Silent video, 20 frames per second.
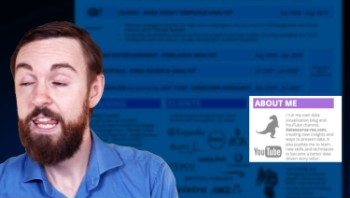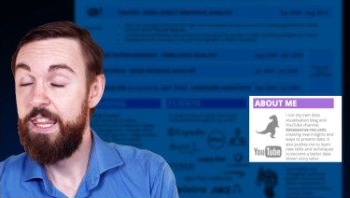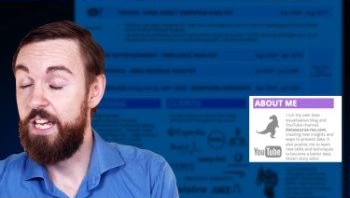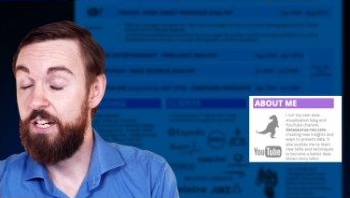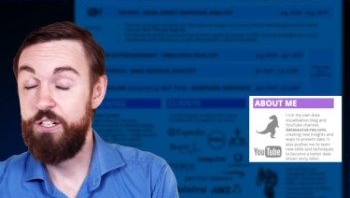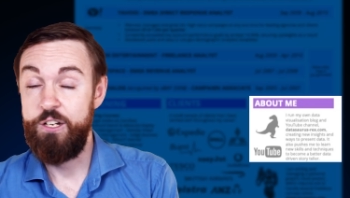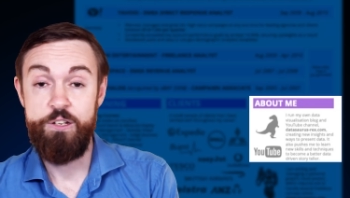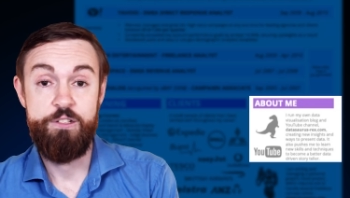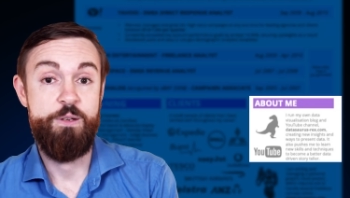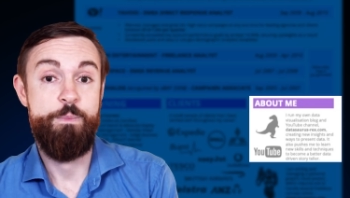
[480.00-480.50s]
that
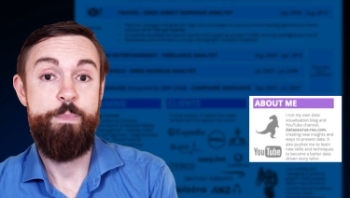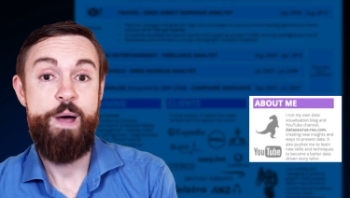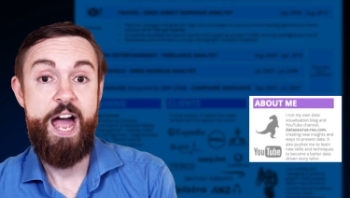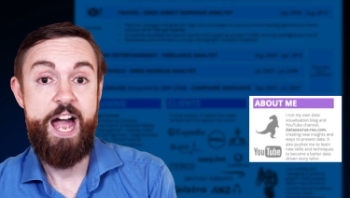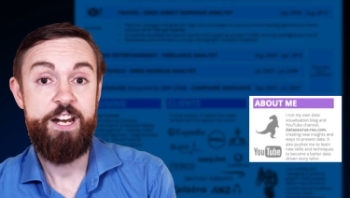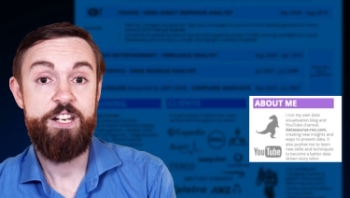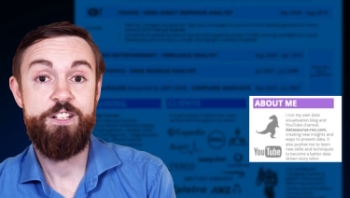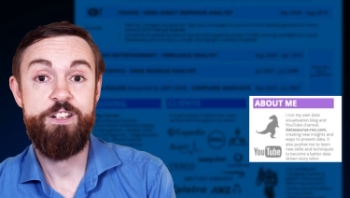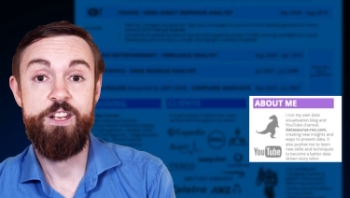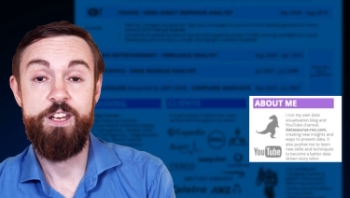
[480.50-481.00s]
shows I'm
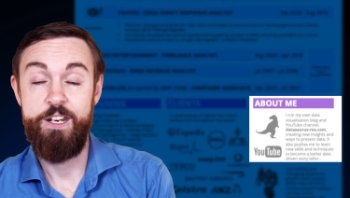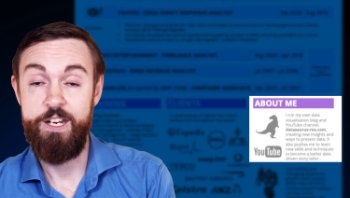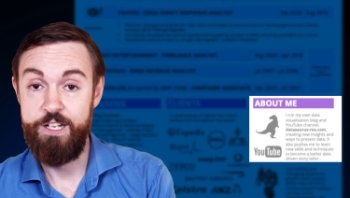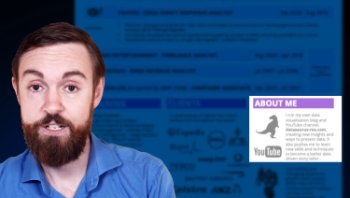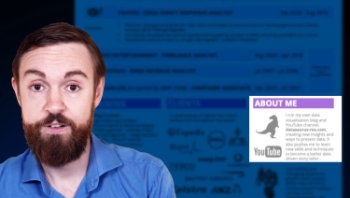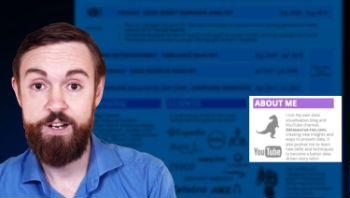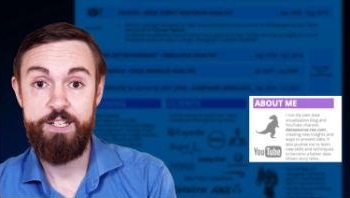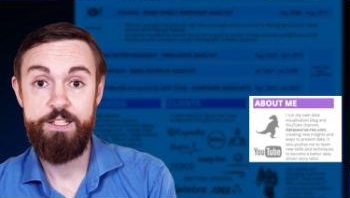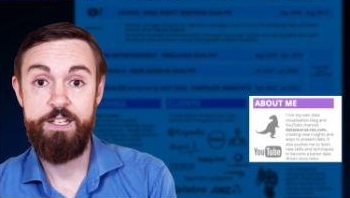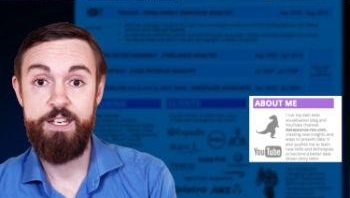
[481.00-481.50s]
passionate and
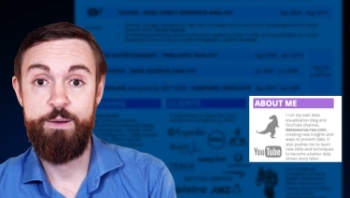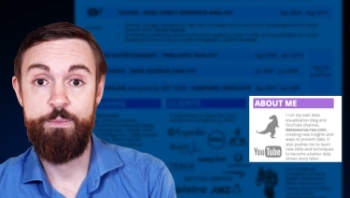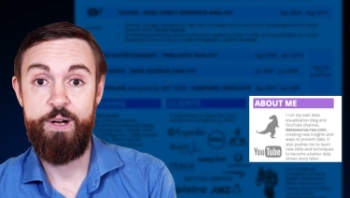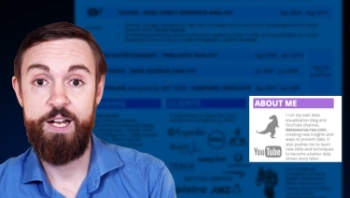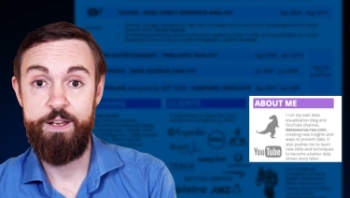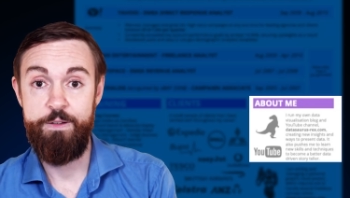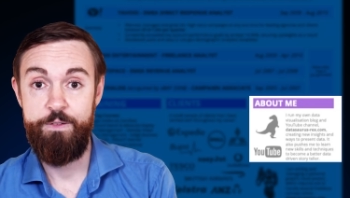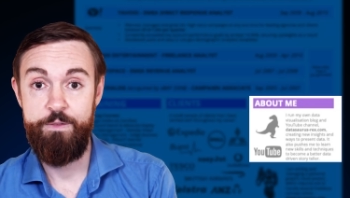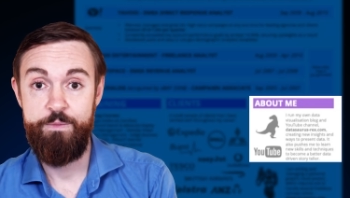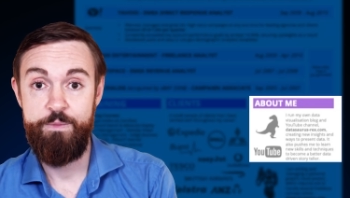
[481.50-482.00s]
interested in
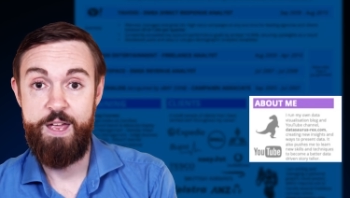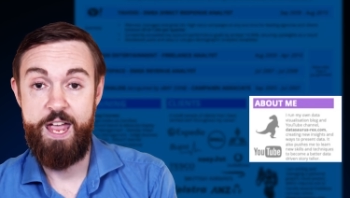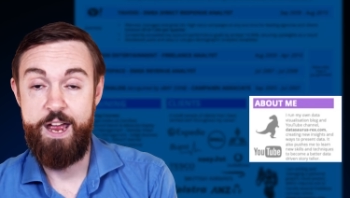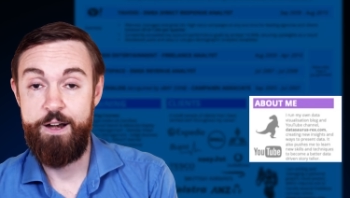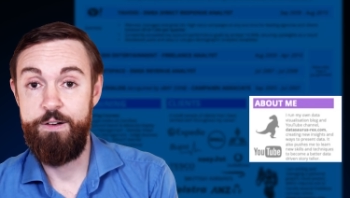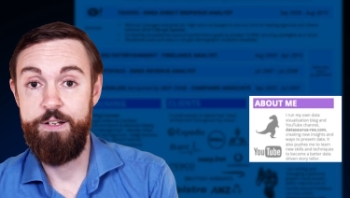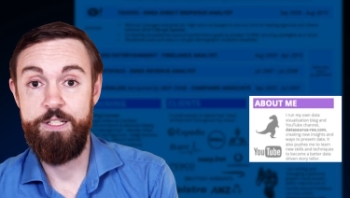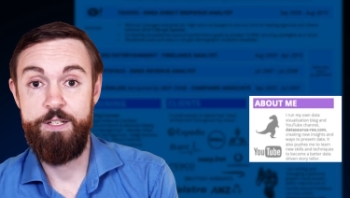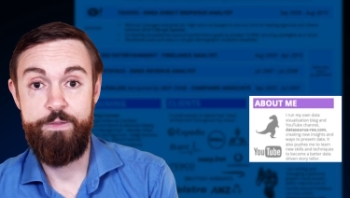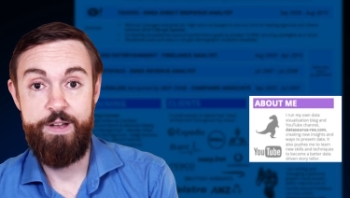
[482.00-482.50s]
my
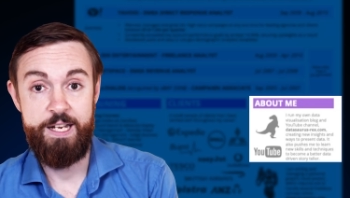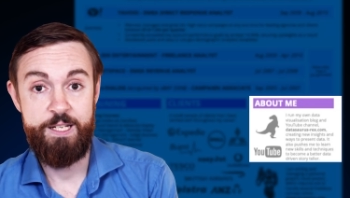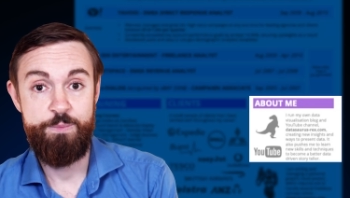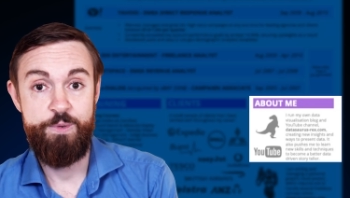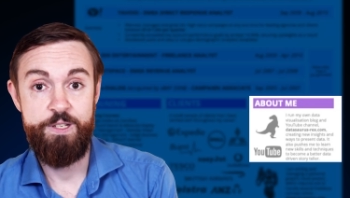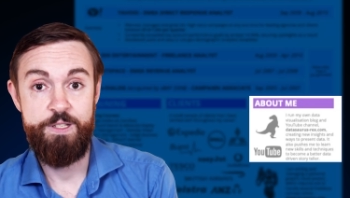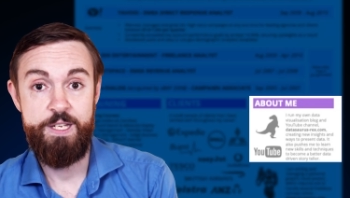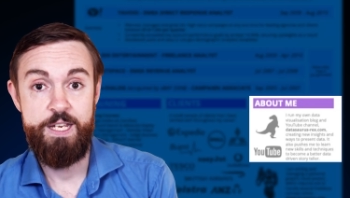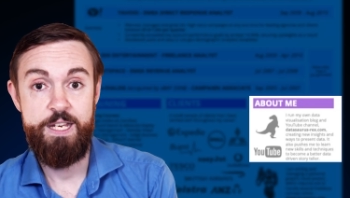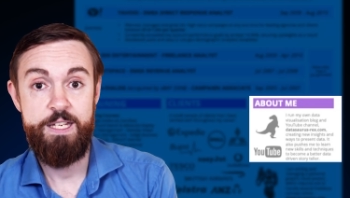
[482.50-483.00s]
areas of
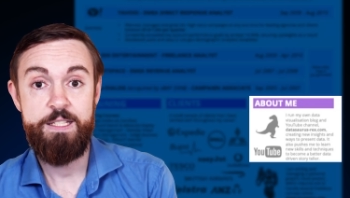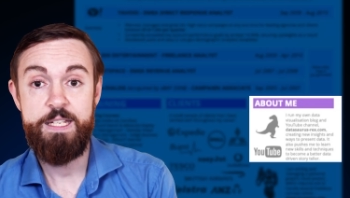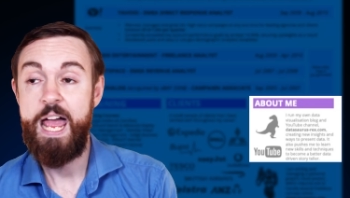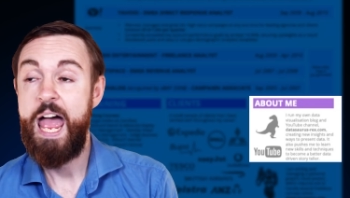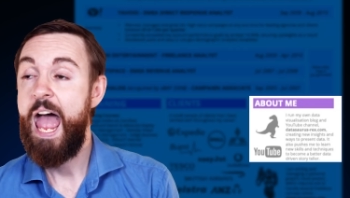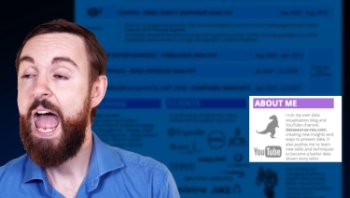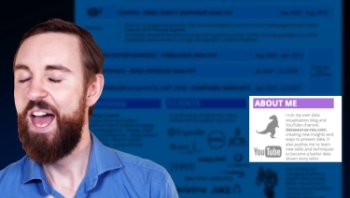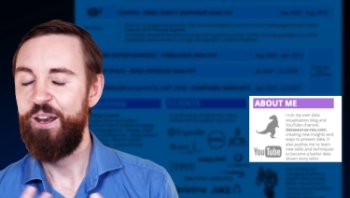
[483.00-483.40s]
expertise.